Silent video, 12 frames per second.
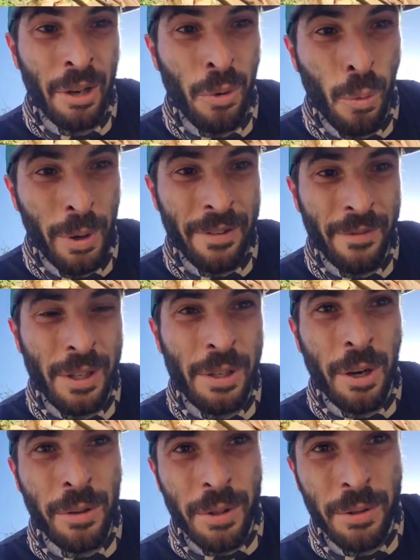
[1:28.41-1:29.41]
with the
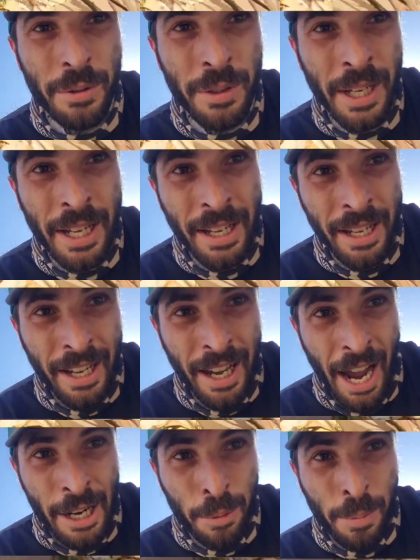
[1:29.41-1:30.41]
nozzle
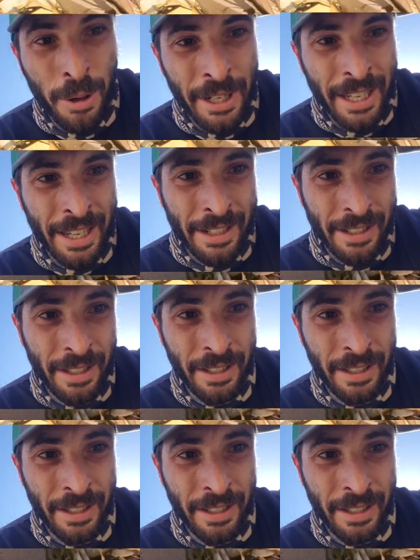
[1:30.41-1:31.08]
and you put it in.